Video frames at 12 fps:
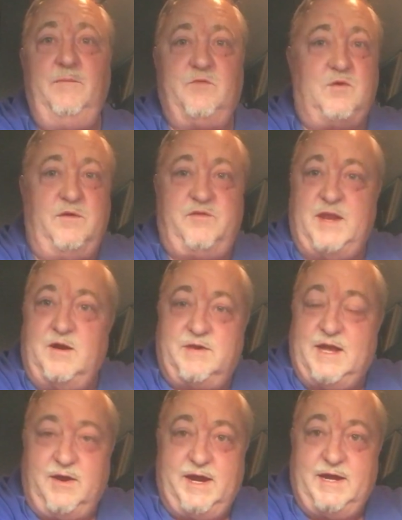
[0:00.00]
Of course, they don't
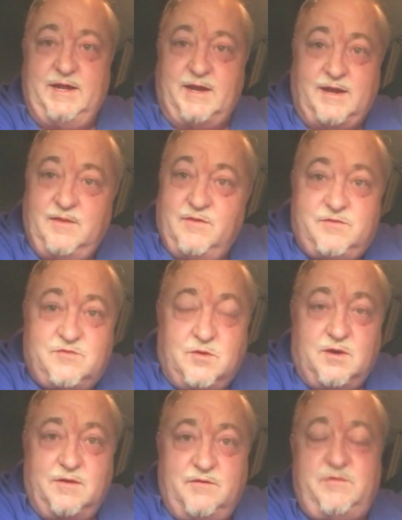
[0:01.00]
carry it in any of the
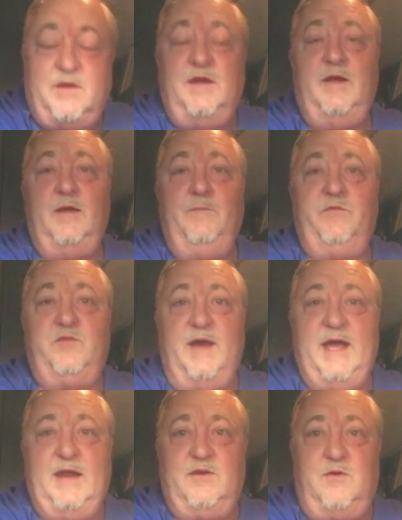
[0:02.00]
stores, so
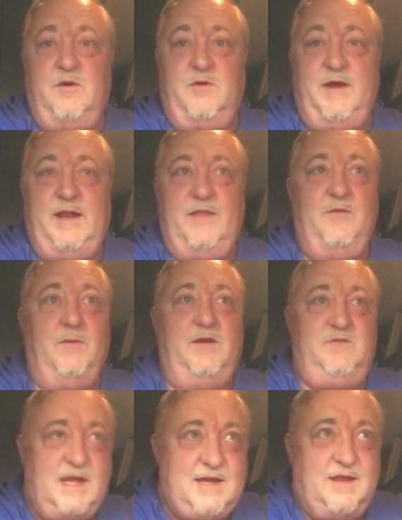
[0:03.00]
I had to order it. And the
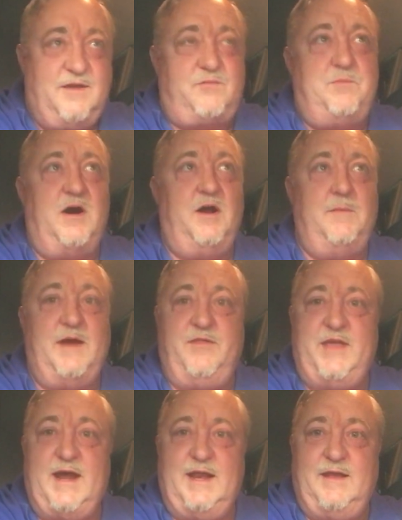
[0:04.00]
ridiculous part
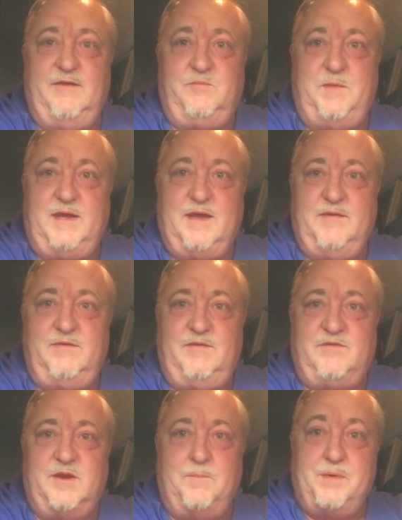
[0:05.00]
about that is because
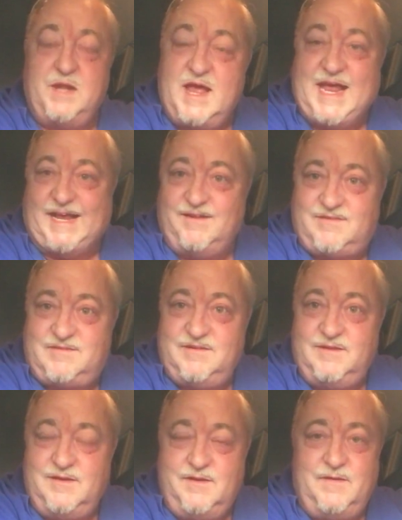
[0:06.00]
it's an appliance,
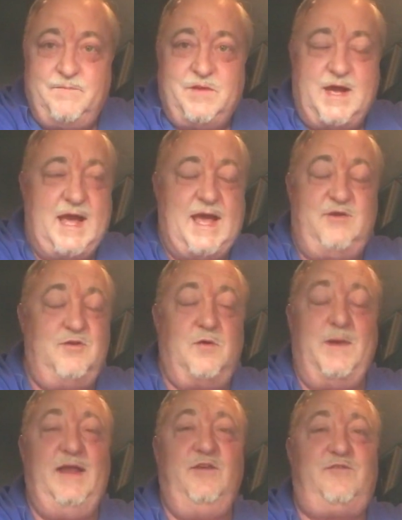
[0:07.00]
I had to
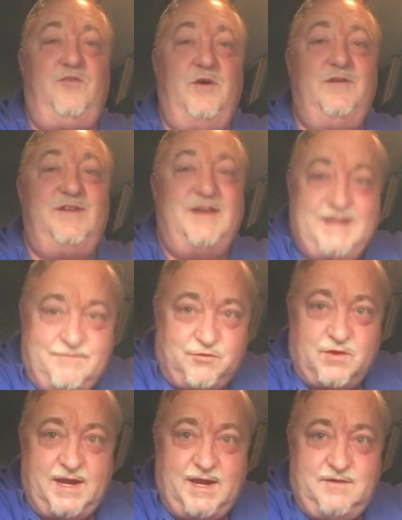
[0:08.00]
arrange for
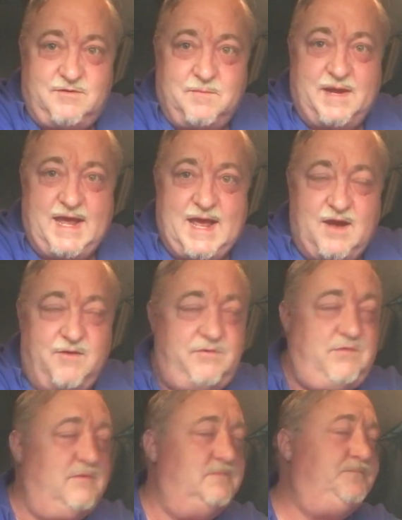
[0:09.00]
delivery to my house.